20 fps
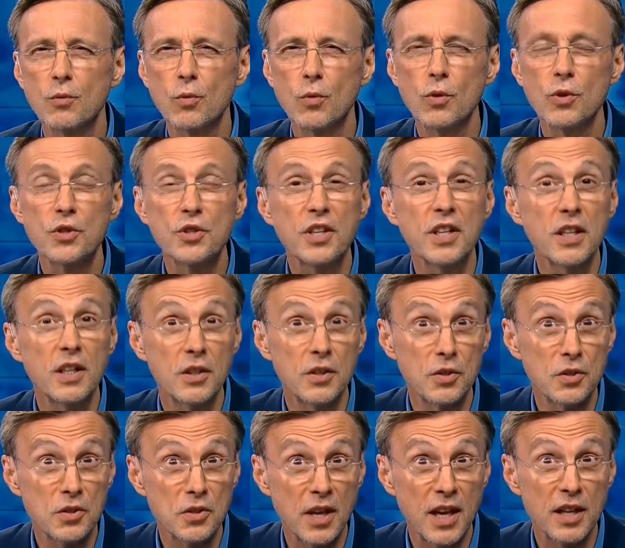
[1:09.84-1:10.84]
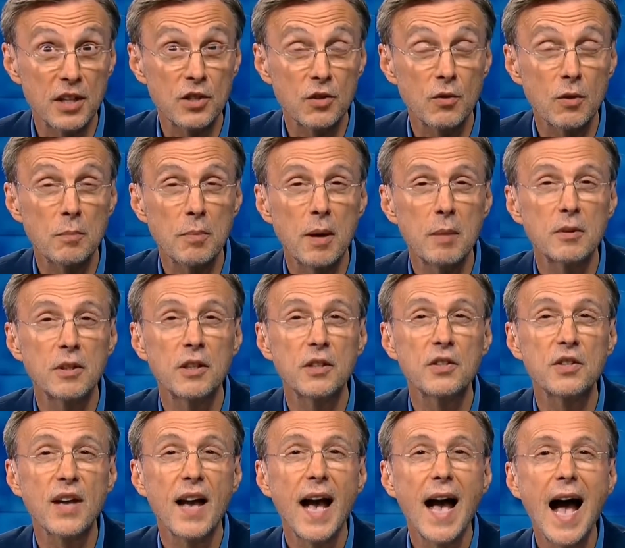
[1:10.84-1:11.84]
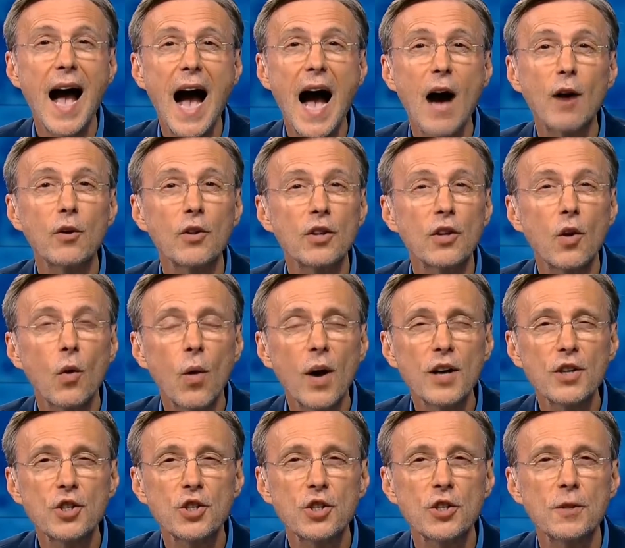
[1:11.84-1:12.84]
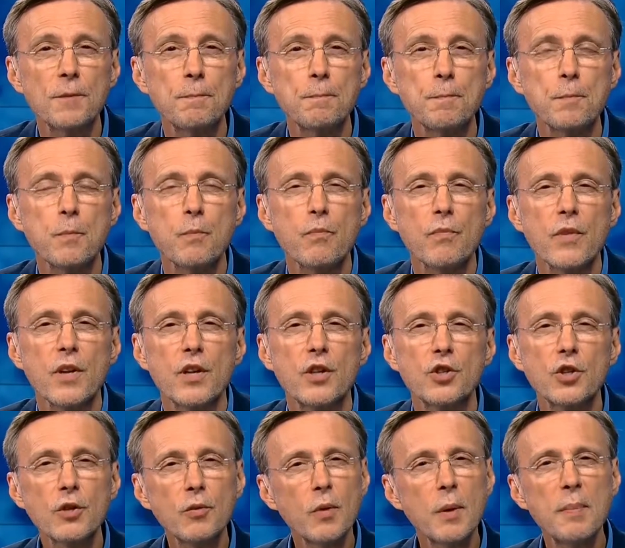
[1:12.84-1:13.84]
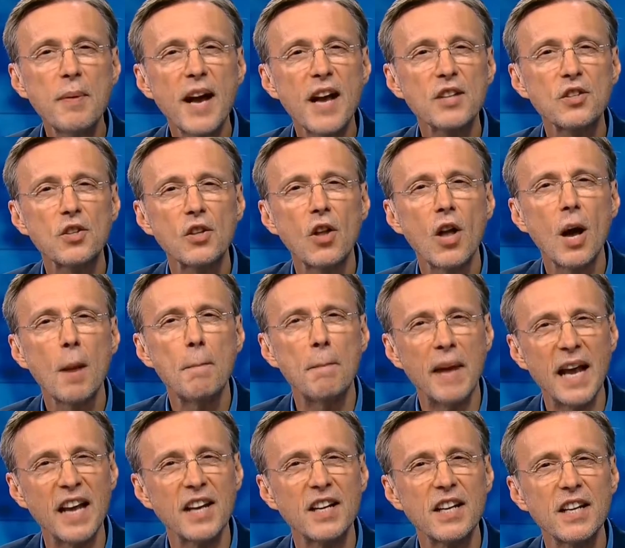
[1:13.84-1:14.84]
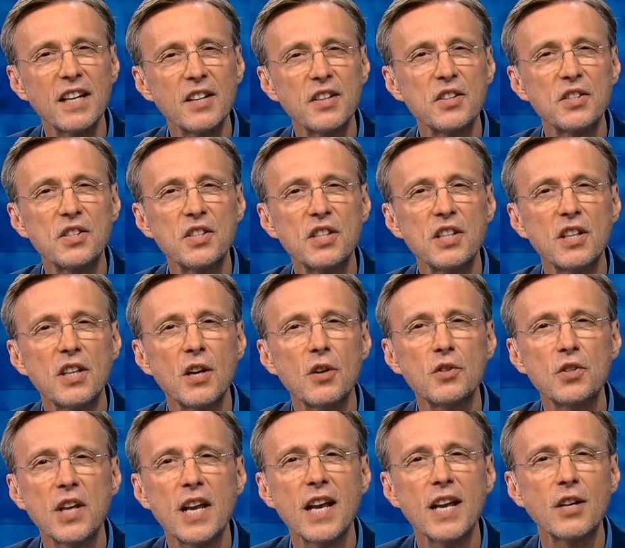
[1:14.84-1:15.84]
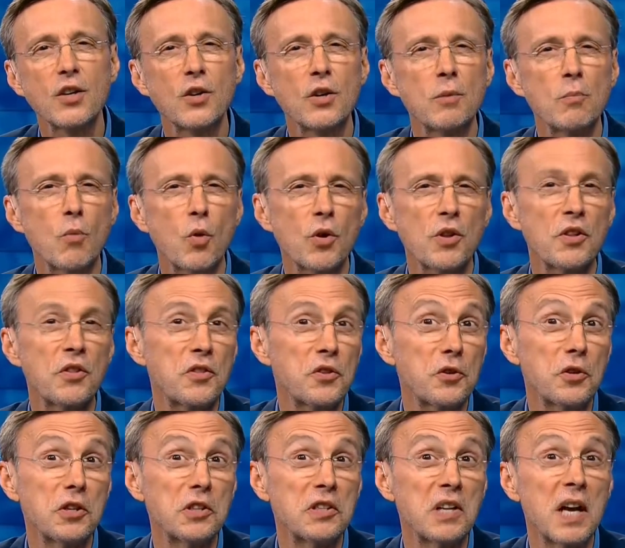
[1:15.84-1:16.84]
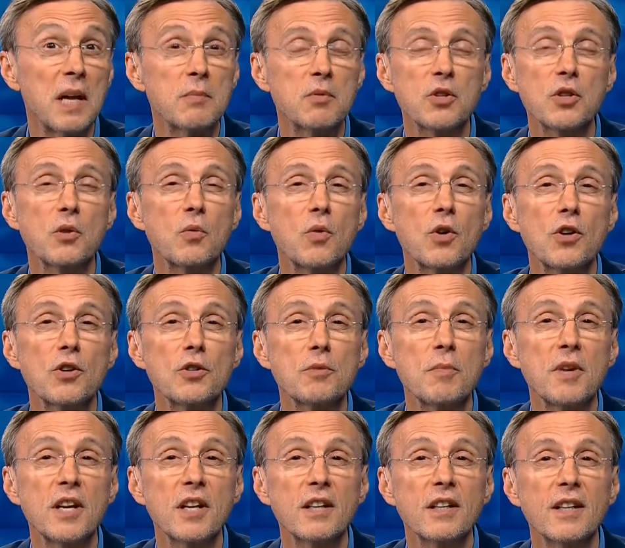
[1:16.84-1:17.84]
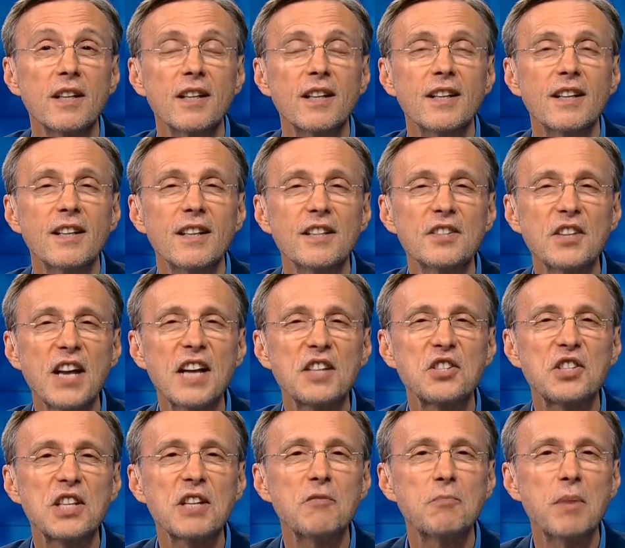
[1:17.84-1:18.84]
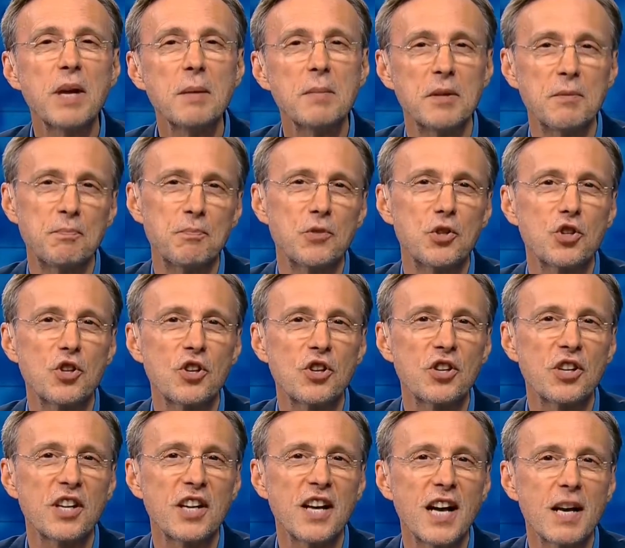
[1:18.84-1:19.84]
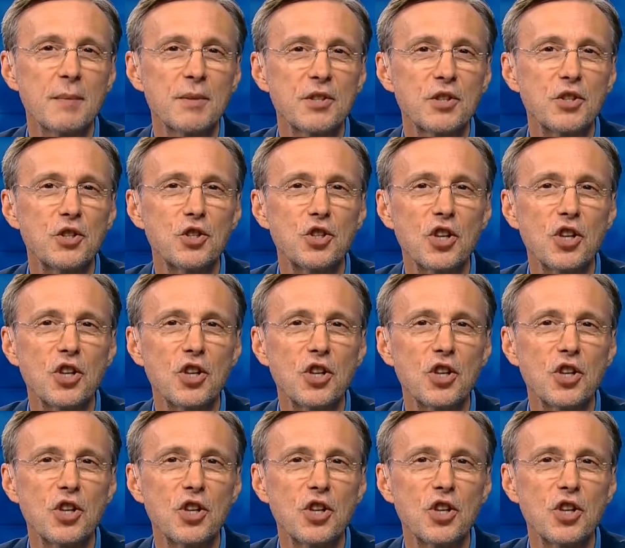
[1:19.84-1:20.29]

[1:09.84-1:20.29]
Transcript: rules is, thanks to Republicans, out of the question, shouldn't we pass a law mandating that CEOs can't earn more than 30 times what their workers make? Let's ask Steve Beaman, chartered economist and